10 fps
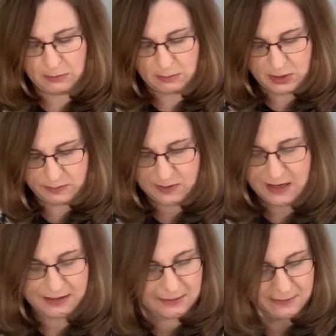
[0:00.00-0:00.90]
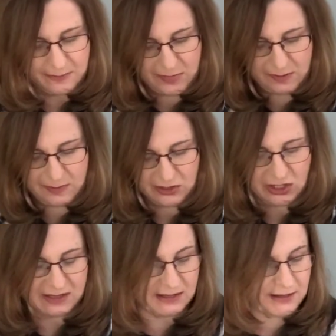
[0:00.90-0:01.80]
Maybe not. Maybe it's
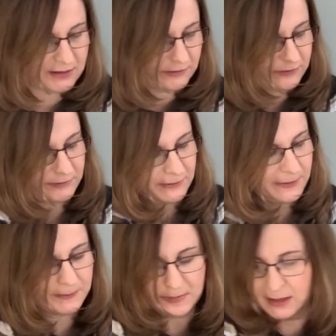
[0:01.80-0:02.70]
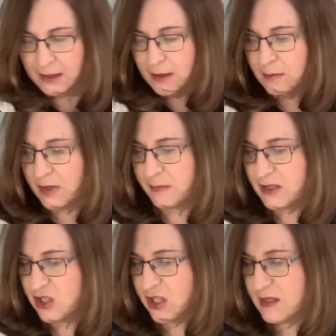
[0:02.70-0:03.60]
just enough. Maybe
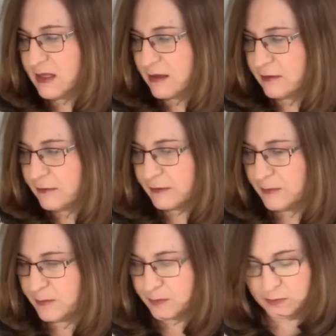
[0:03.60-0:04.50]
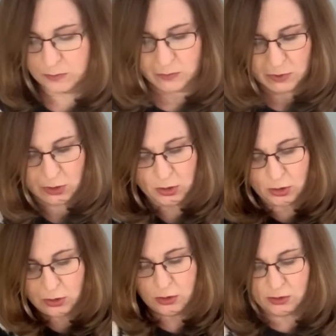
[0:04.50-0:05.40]
it's just enough.
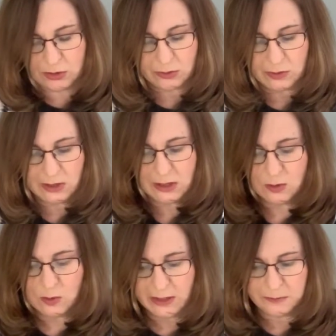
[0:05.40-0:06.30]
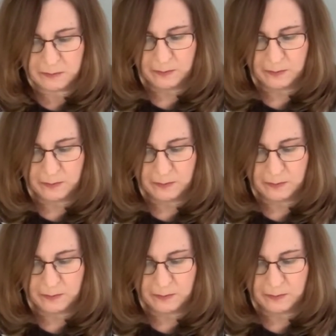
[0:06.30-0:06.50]
So anyway,